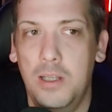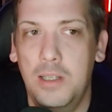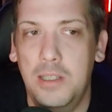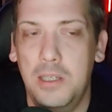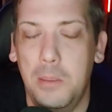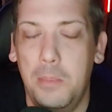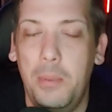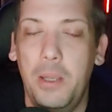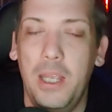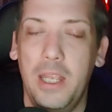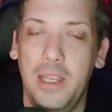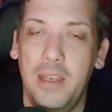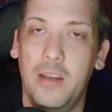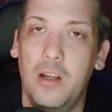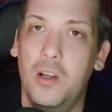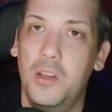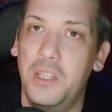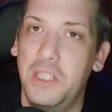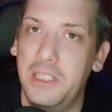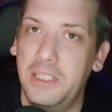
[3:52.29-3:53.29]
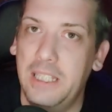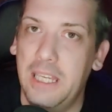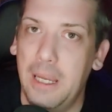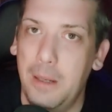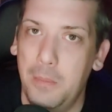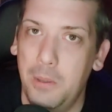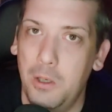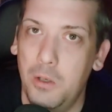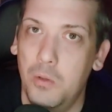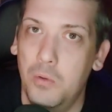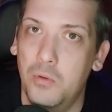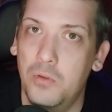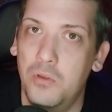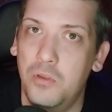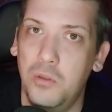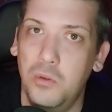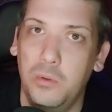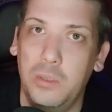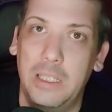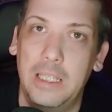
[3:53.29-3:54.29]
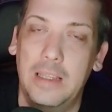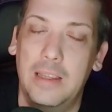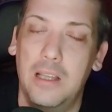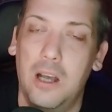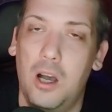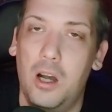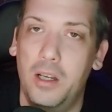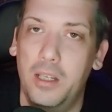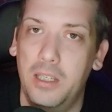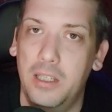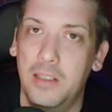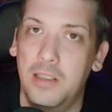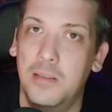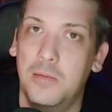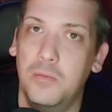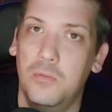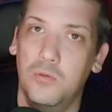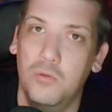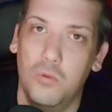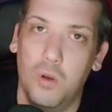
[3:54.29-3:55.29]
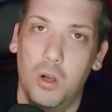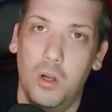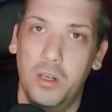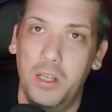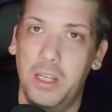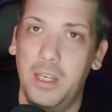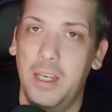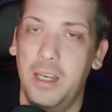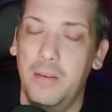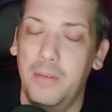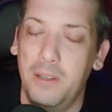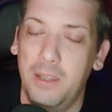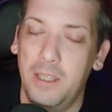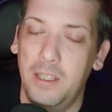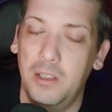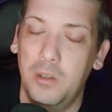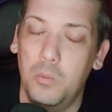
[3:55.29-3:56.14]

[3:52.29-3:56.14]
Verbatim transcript: depend on these cameos to get the audience drawn in and everything.